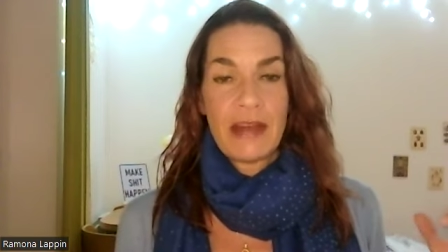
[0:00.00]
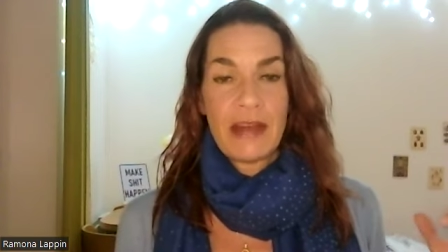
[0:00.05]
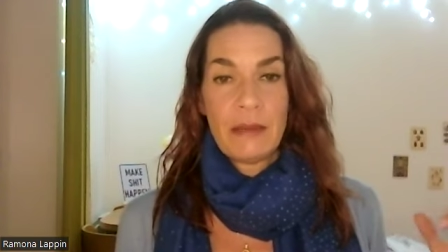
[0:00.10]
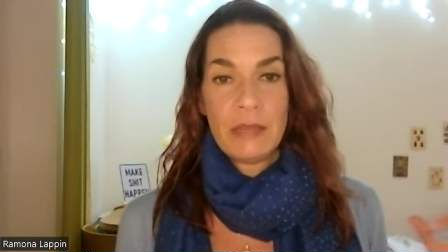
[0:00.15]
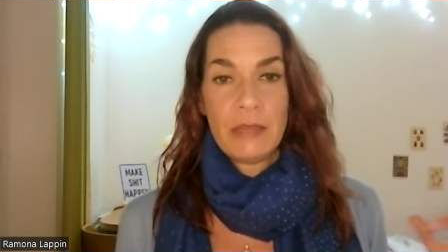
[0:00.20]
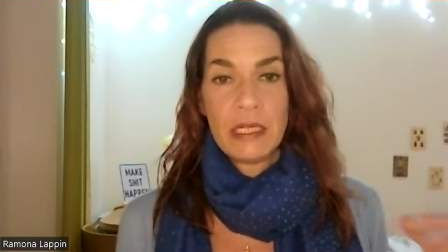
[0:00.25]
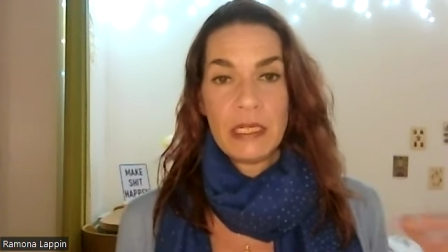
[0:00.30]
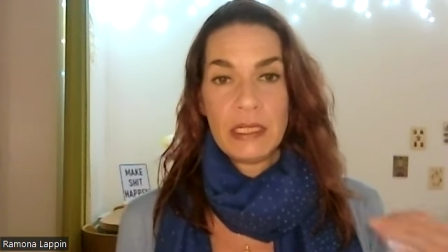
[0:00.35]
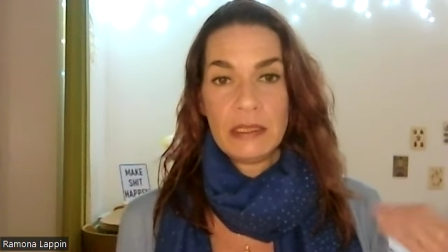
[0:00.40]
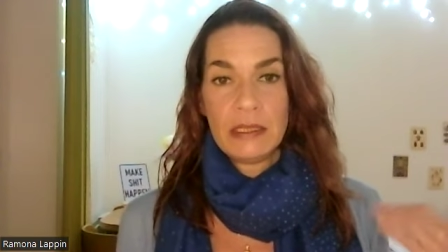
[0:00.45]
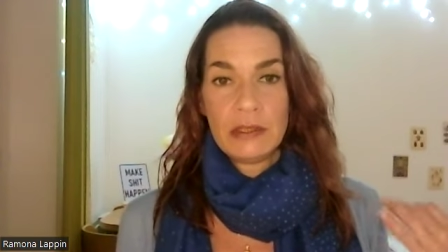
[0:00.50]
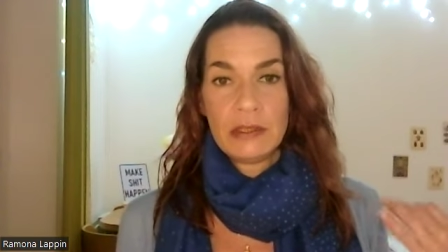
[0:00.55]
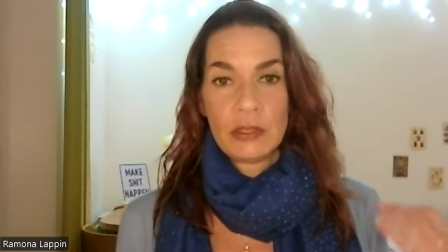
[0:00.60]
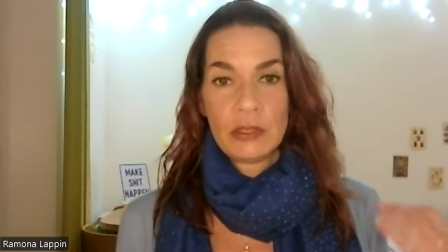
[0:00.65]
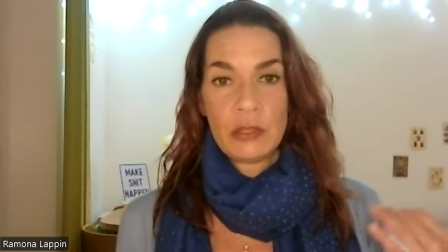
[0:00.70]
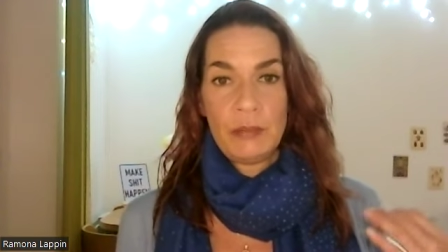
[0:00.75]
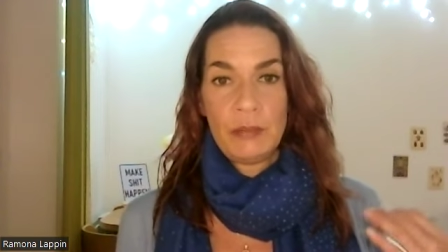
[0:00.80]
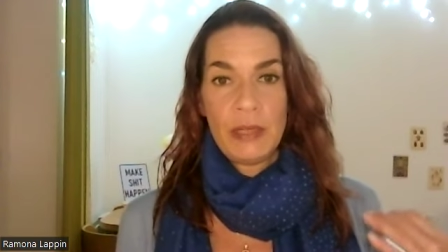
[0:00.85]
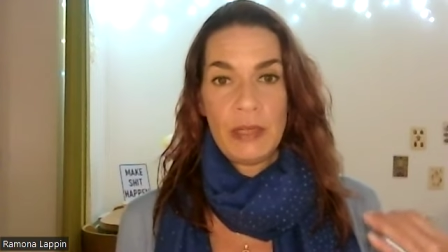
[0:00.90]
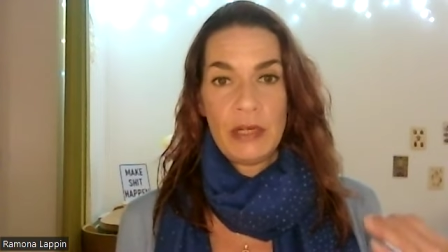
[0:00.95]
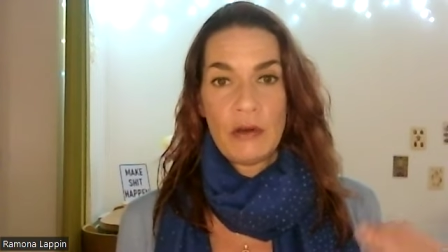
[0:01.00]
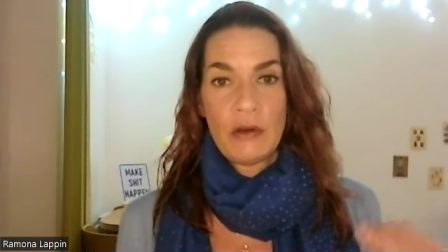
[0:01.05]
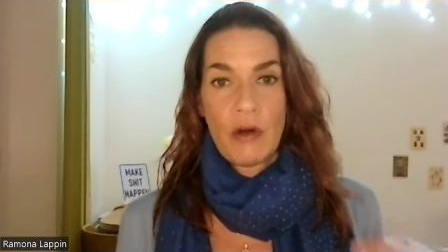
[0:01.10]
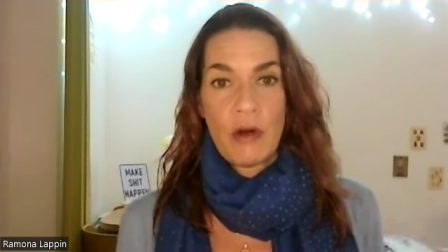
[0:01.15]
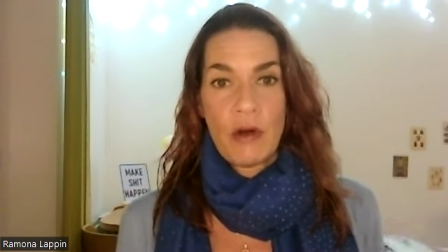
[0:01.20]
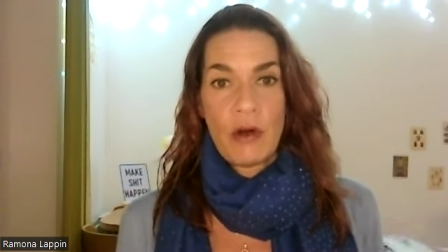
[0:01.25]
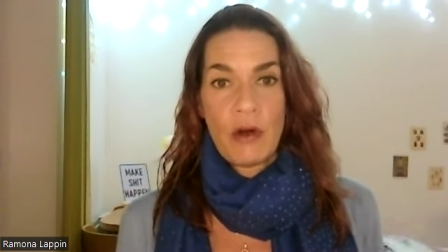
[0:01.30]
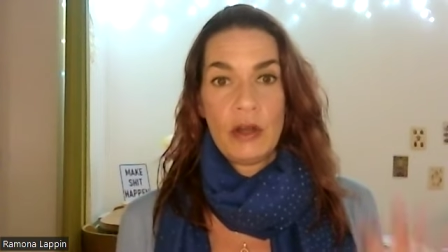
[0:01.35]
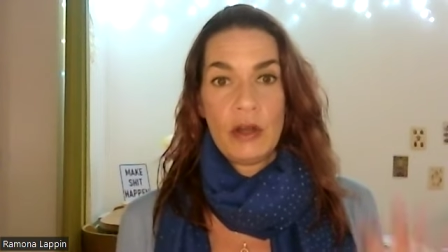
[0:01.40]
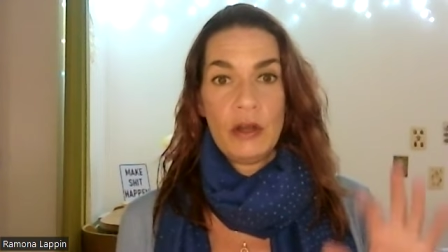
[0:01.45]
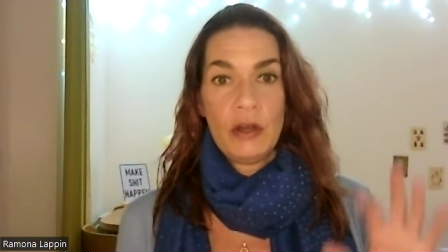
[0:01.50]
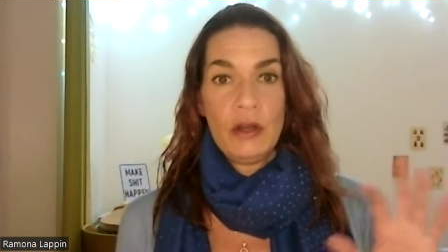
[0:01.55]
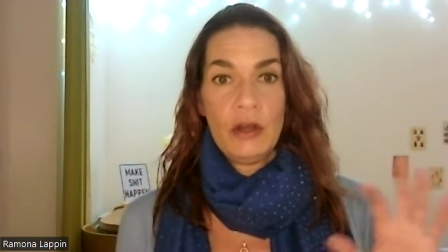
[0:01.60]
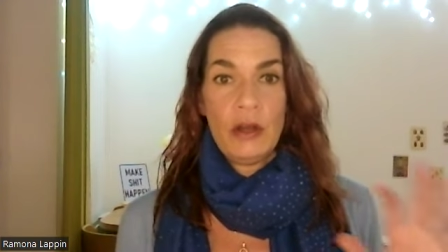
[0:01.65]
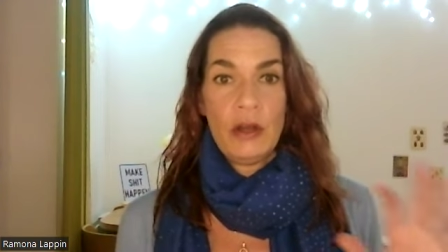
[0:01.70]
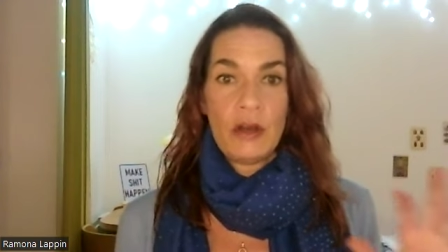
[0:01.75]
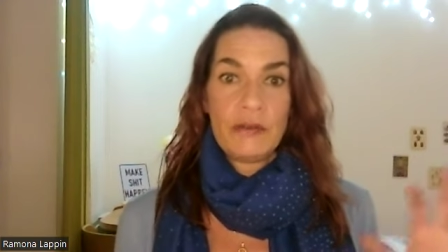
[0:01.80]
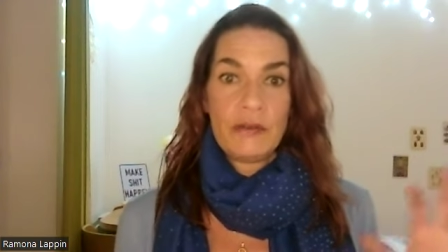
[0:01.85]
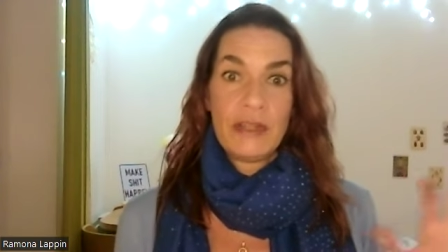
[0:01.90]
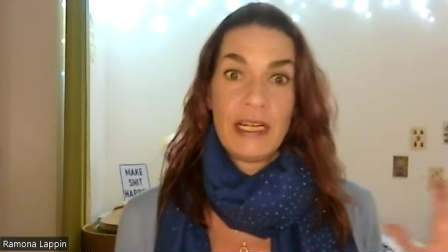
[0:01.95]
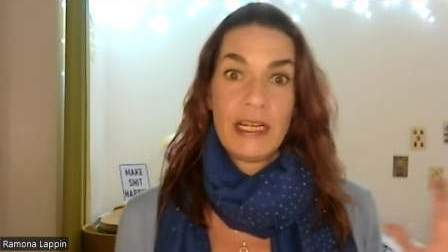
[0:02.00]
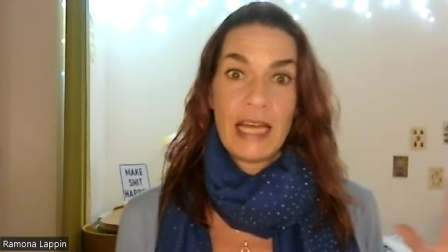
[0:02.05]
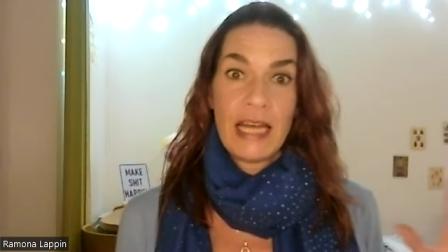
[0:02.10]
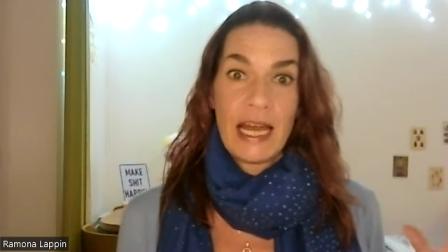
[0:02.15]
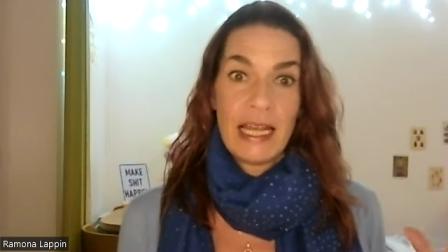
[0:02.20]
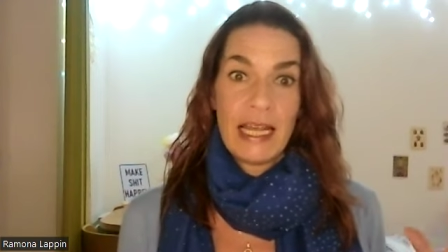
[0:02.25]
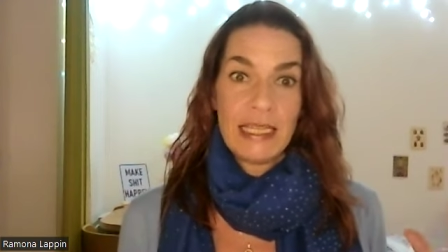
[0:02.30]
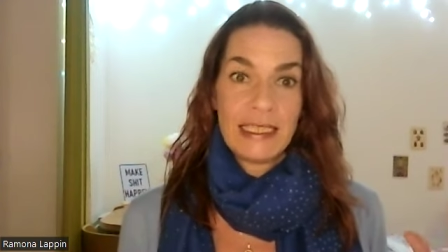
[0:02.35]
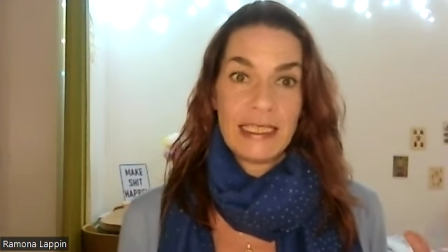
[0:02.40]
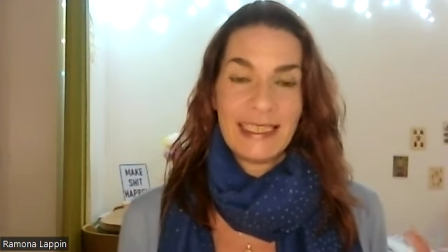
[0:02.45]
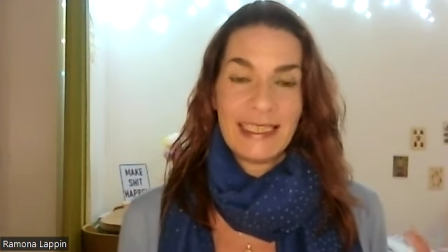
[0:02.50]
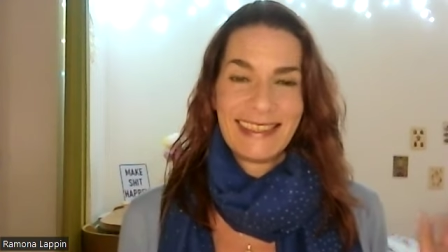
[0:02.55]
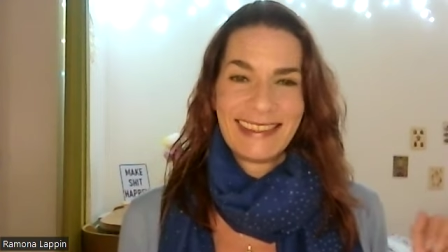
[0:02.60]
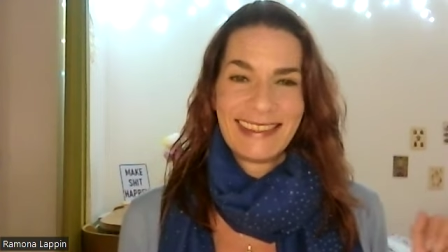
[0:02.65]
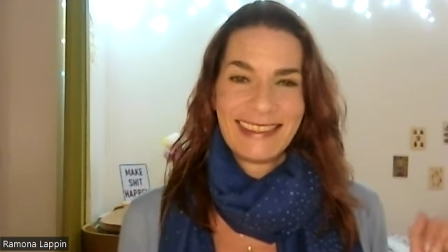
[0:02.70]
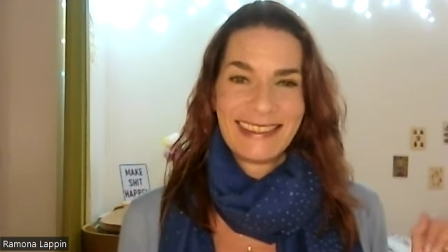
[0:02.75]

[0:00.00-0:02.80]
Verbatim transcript: feminine to be all love and light